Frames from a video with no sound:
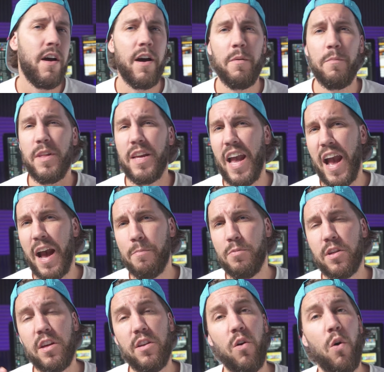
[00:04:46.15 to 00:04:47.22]
The
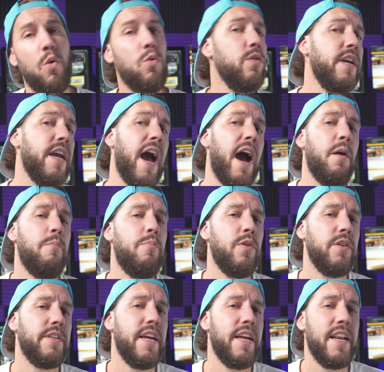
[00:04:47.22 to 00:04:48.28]
apps can only
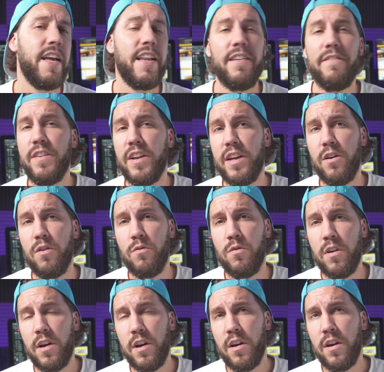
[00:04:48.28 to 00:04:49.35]
output 1080 video.